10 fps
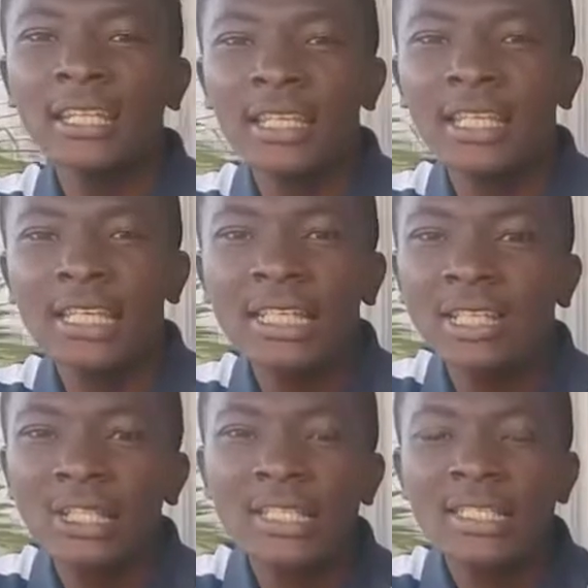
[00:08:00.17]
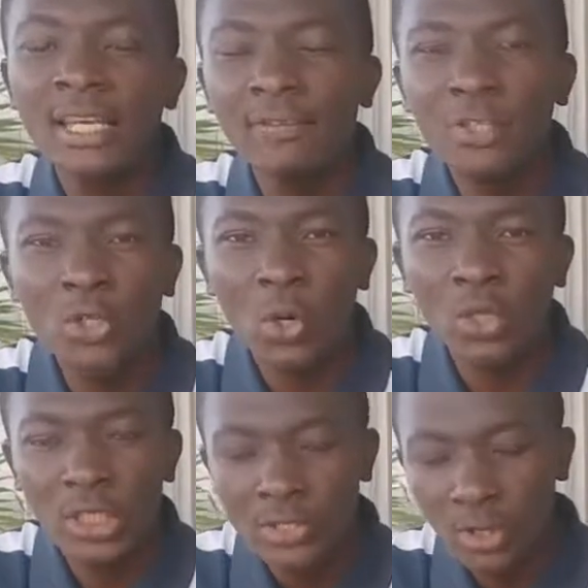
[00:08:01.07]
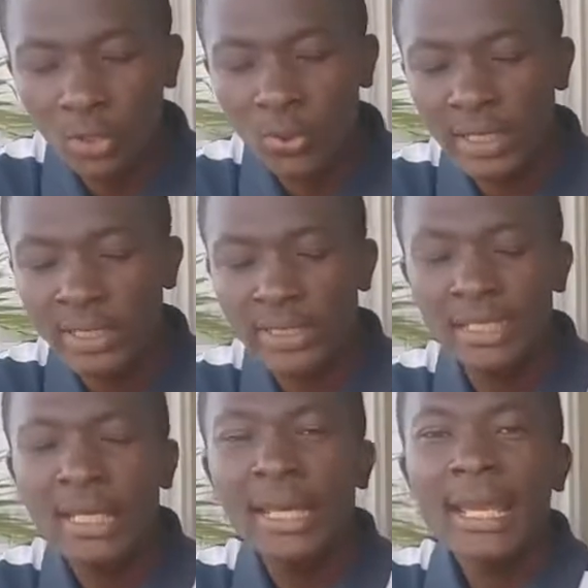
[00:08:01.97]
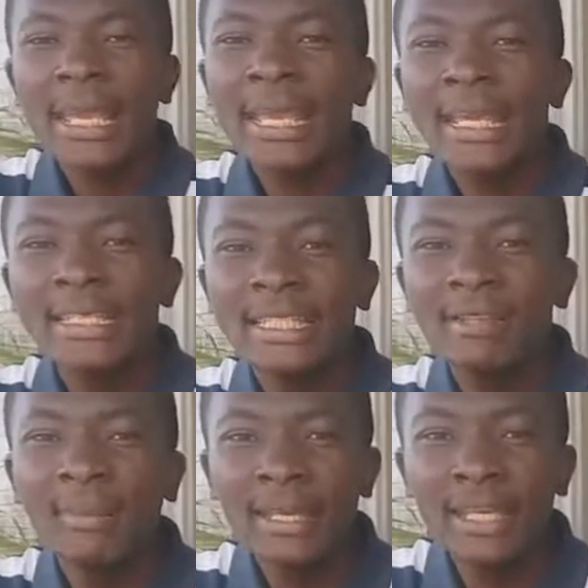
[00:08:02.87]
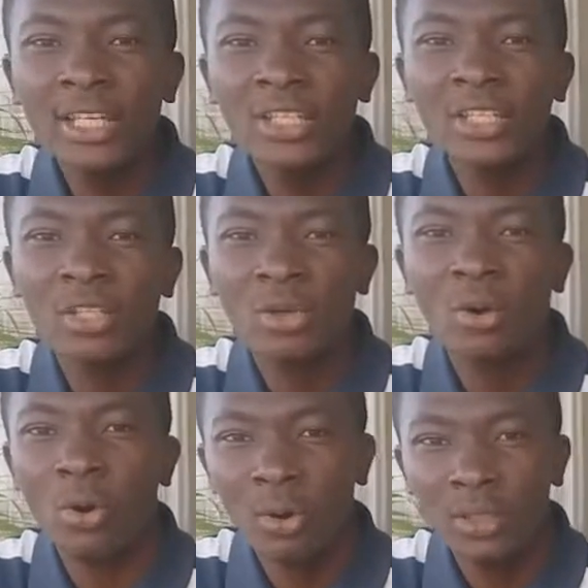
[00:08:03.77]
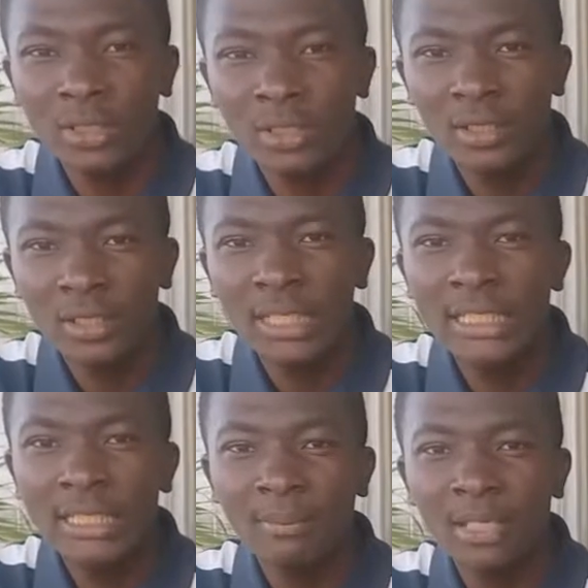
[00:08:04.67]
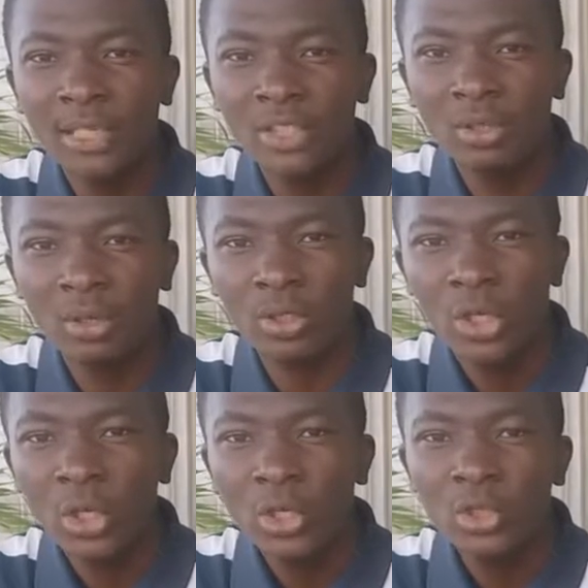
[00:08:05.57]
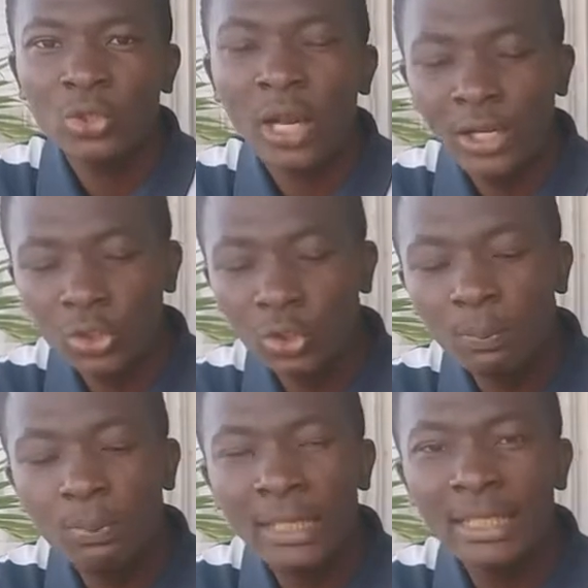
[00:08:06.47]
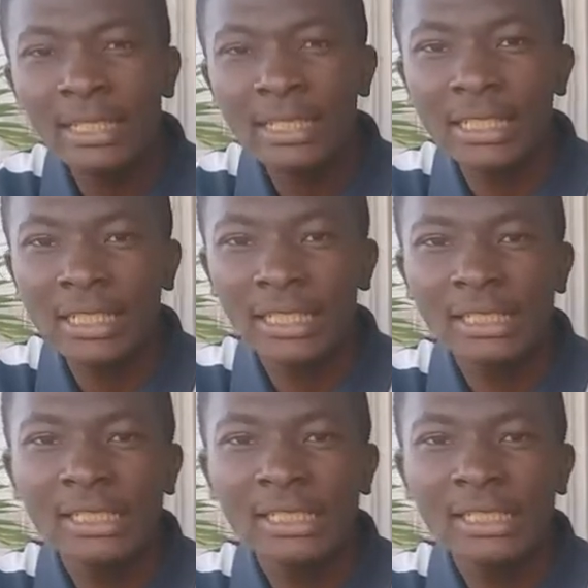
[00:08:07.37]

key, the 7th chord is always a diminished chord. A diminished chord. So how do you play the